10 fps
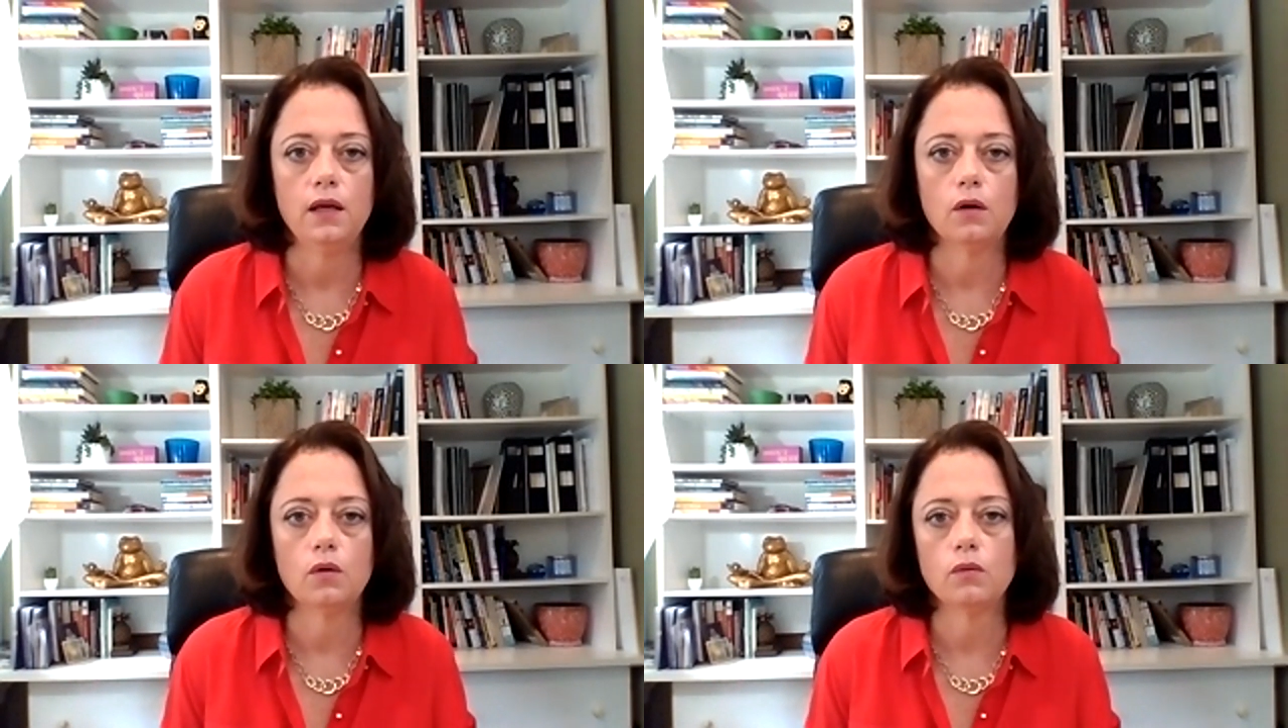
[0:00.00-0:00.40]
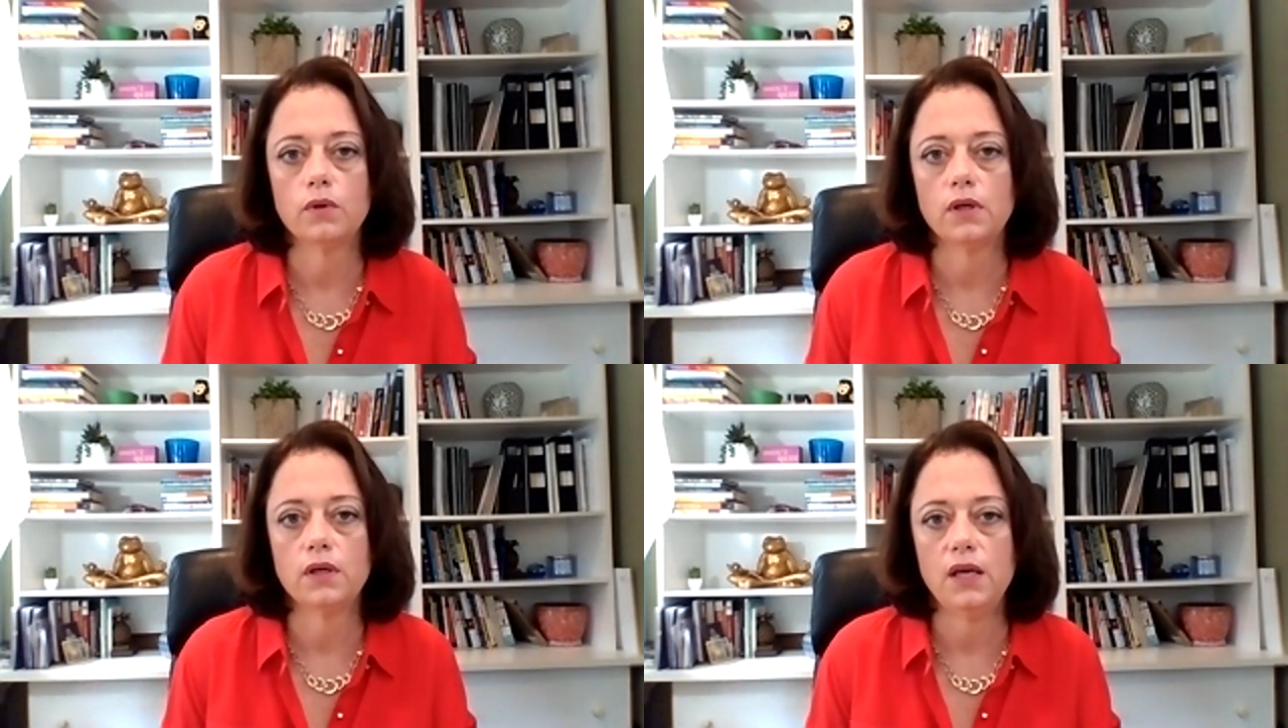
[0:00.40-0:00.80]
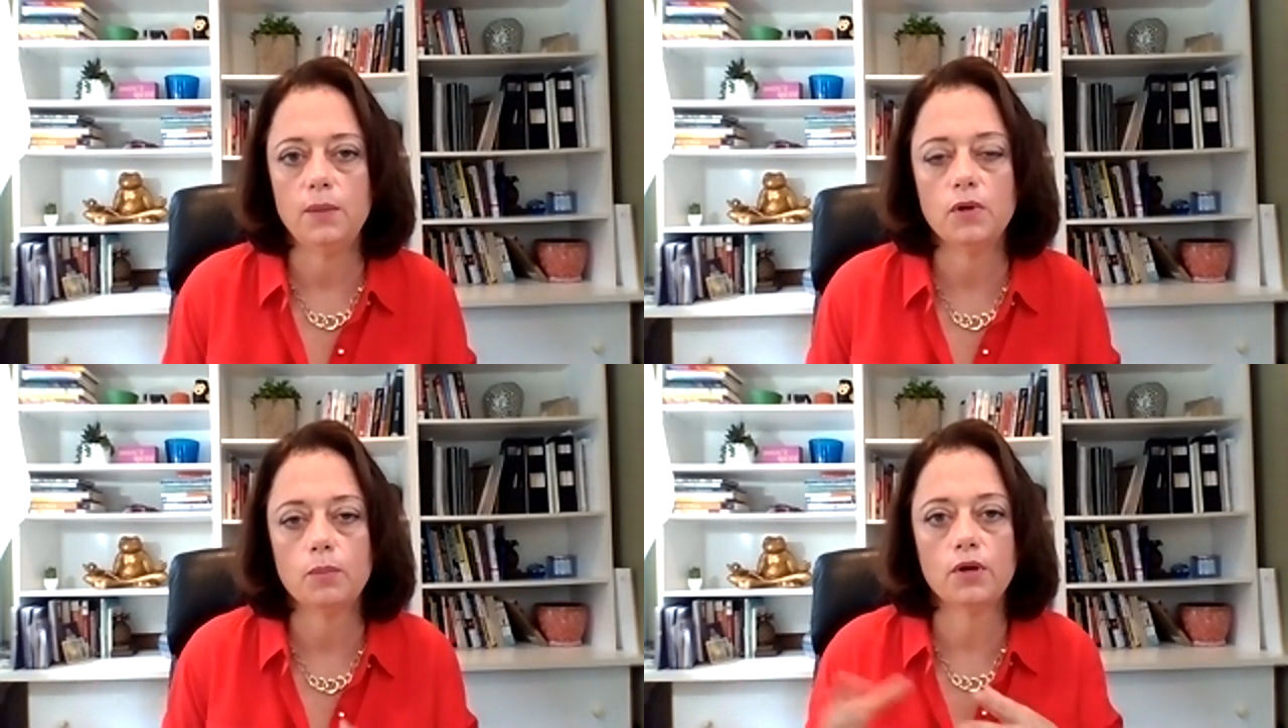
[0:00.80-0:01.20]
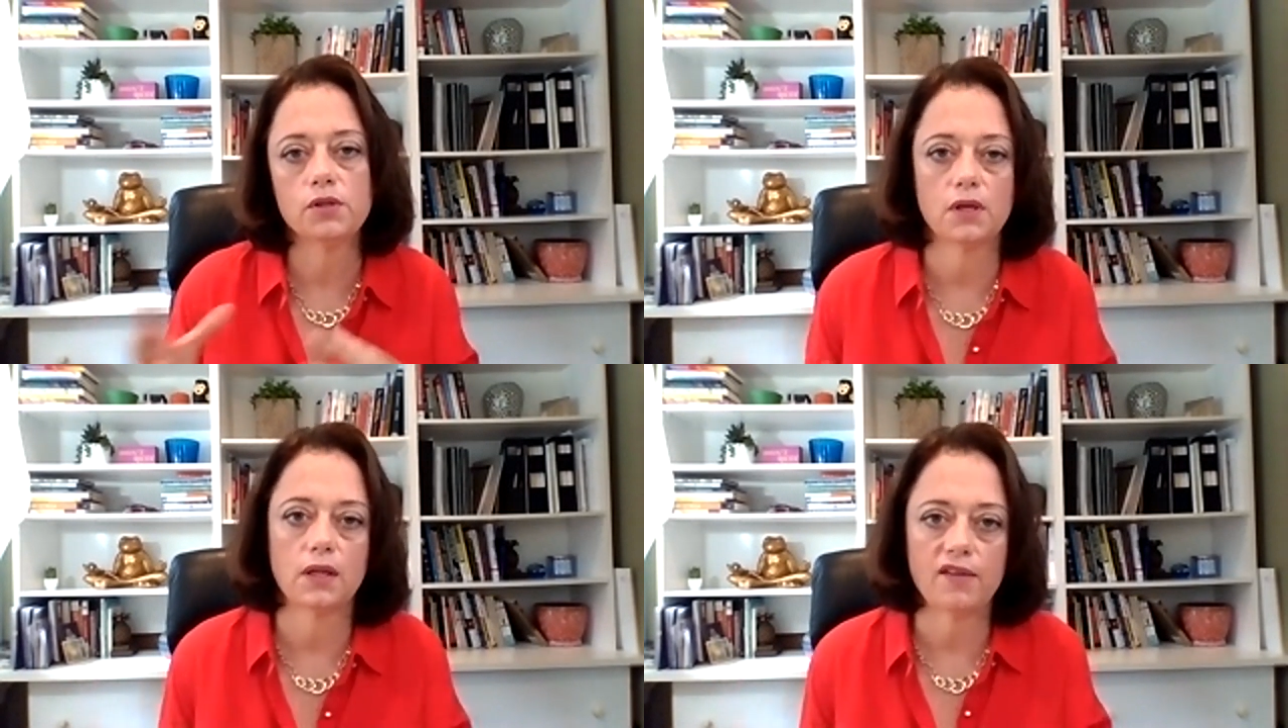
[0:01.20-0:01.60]
you know, keep your
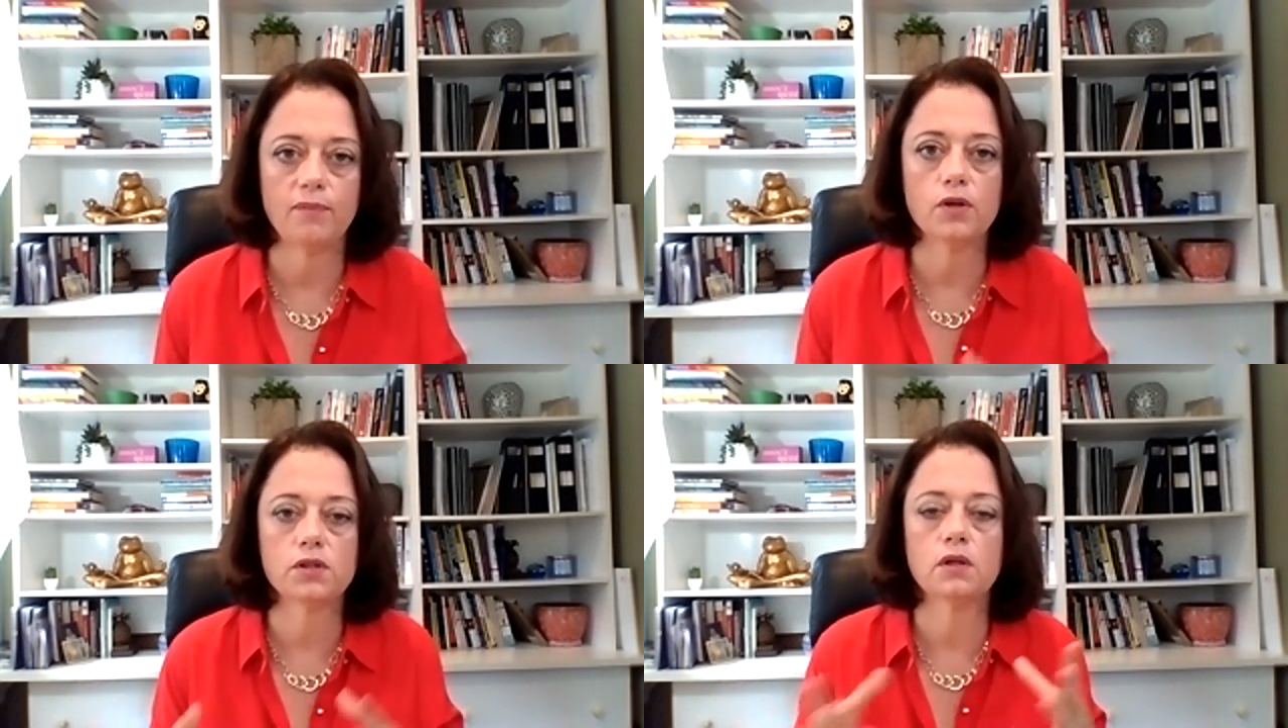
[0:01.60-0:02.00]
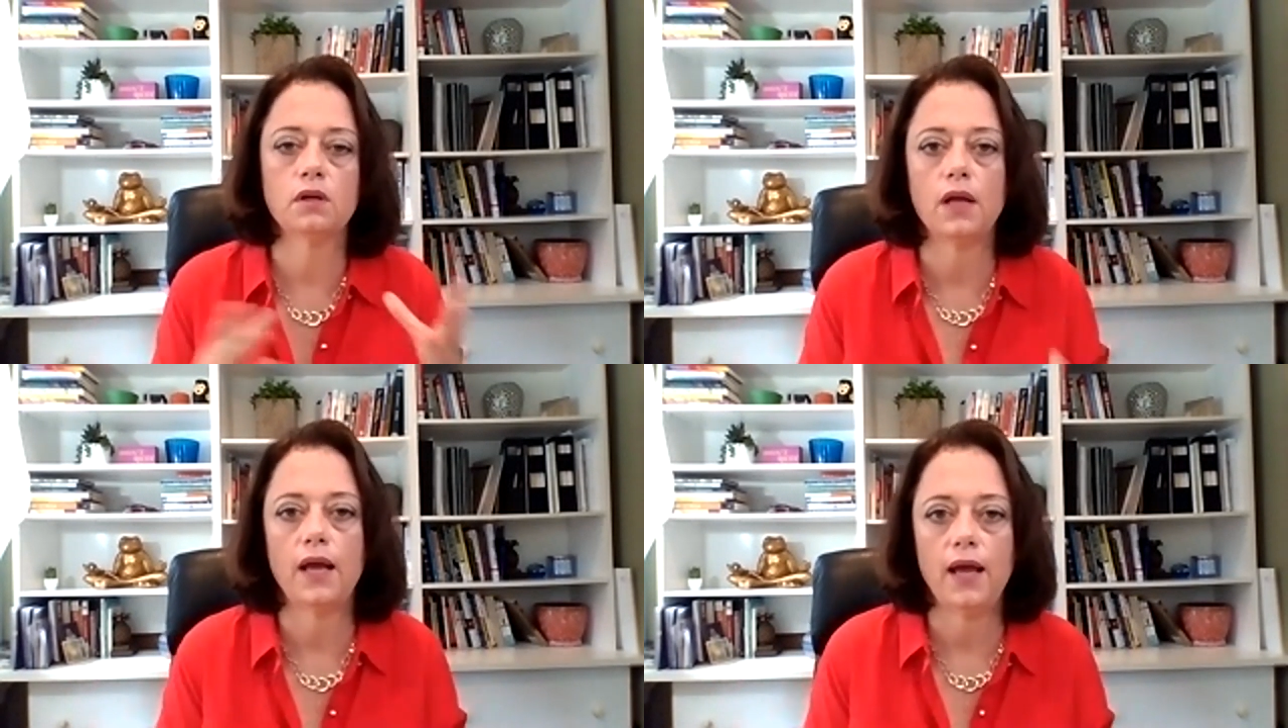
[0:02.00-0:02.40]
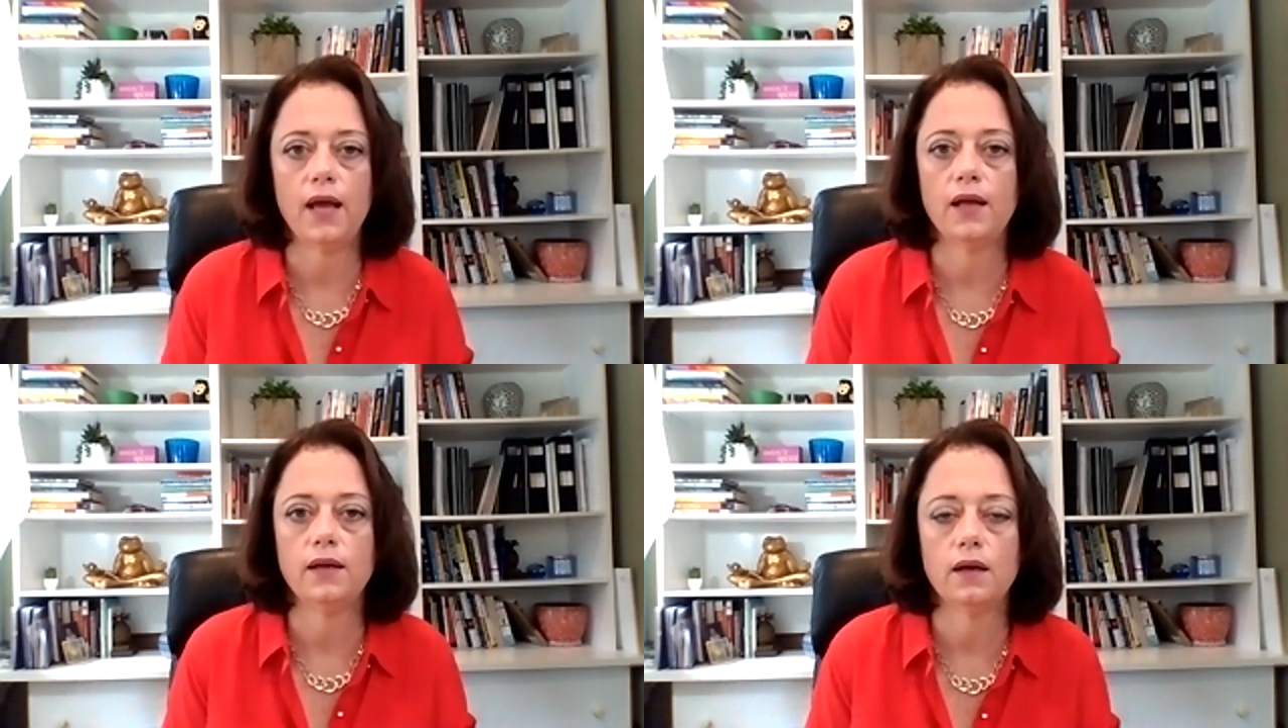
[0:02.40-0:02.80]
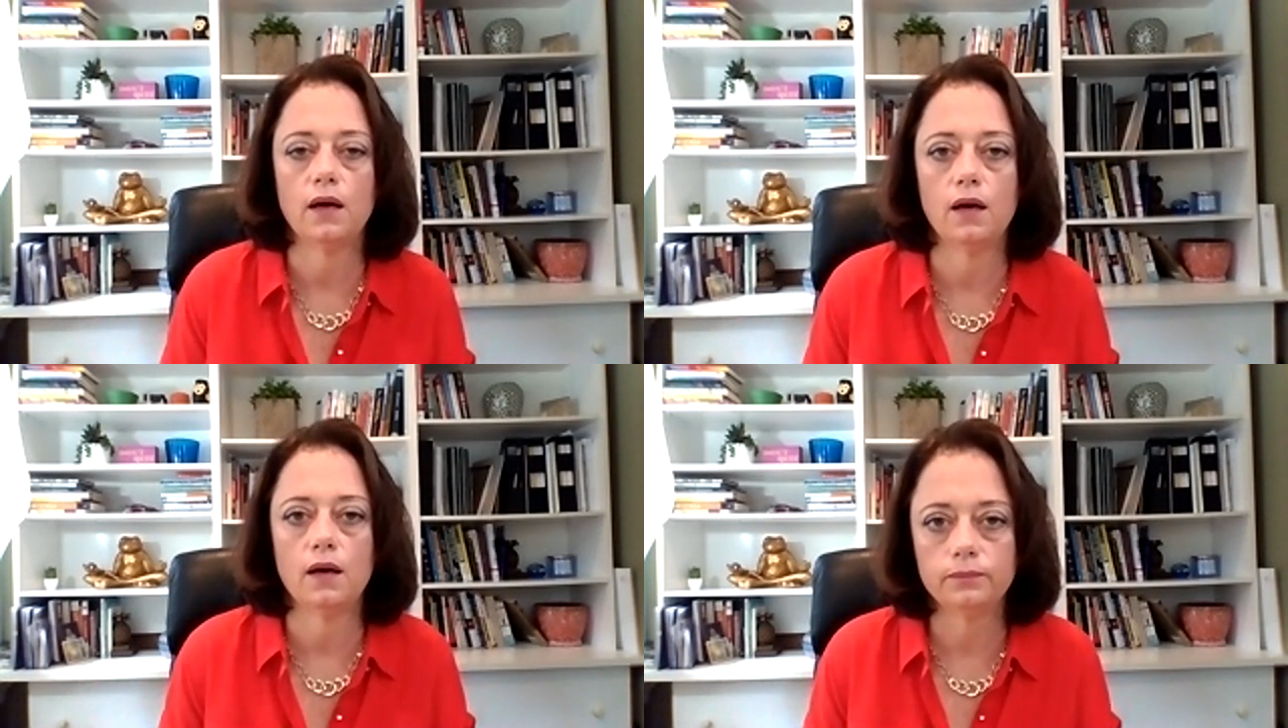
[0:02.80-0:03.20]
personal life personal,
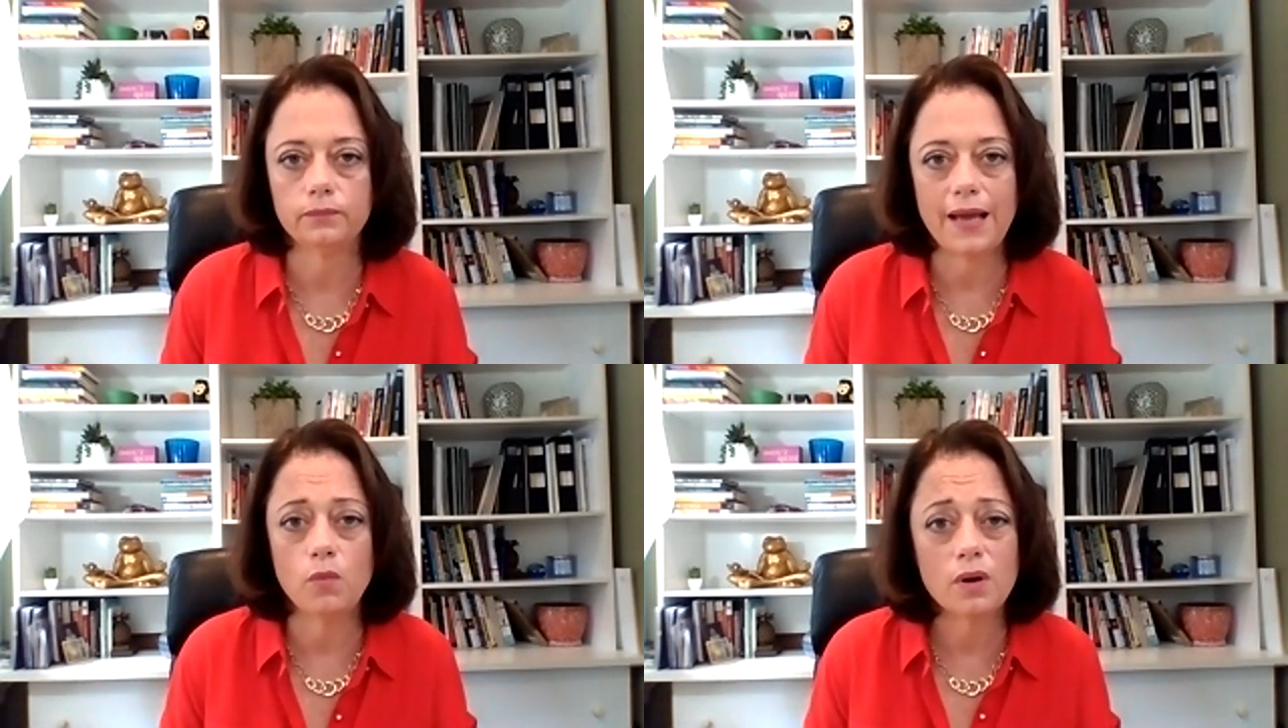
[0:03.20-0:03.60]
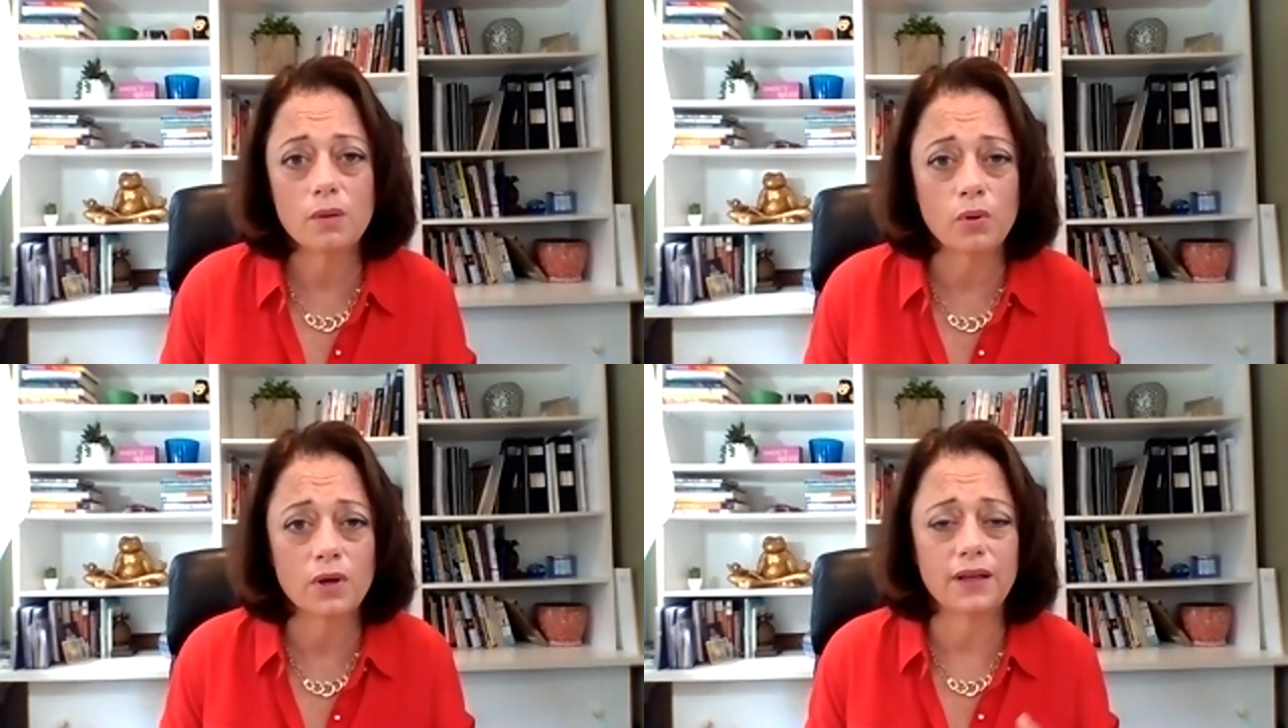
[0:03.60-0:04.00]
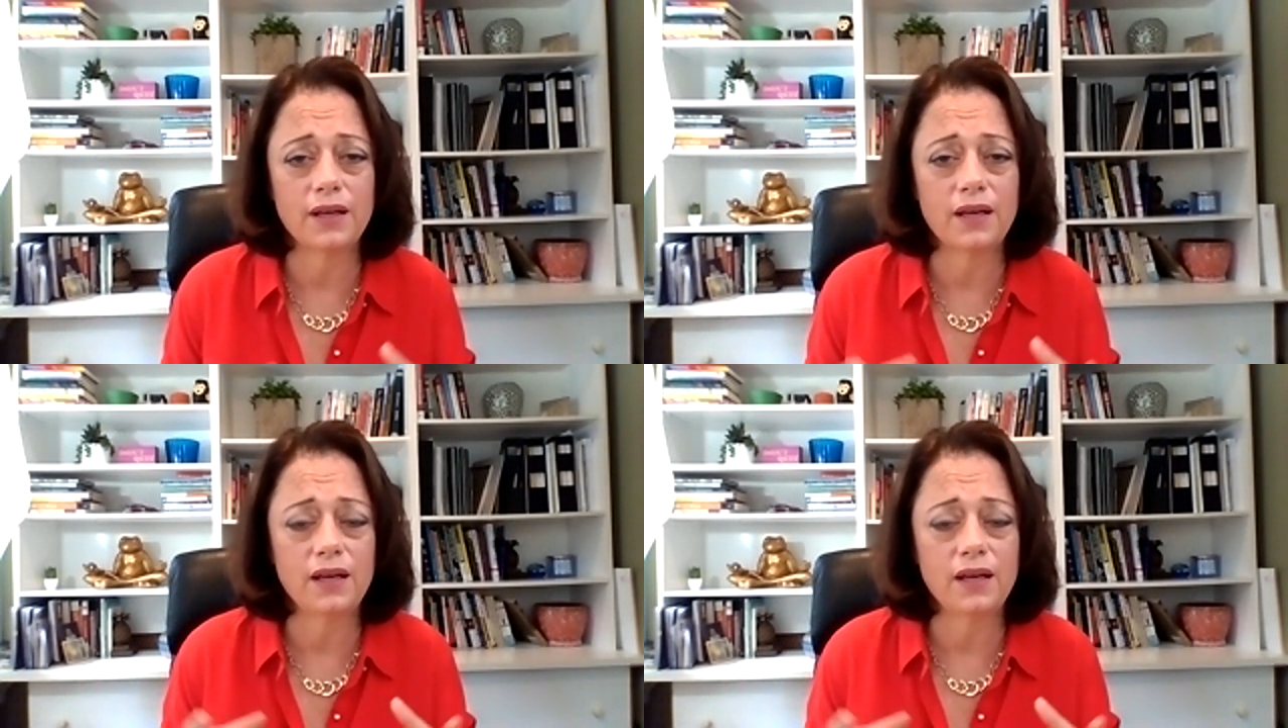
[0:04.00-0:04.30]
and more importantly,